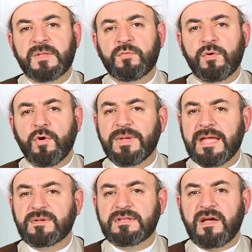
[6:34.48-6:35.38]
We won't be
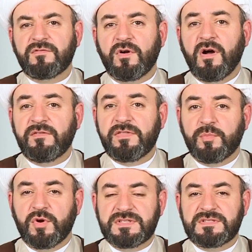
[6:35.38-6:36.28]
able to cover all of the
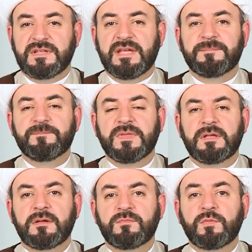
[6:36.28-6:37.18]
points today,
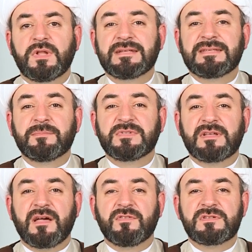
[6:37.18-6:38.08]
but we'll attempt to
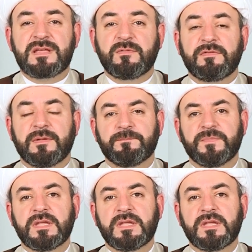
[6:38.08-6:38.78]
cover some of them.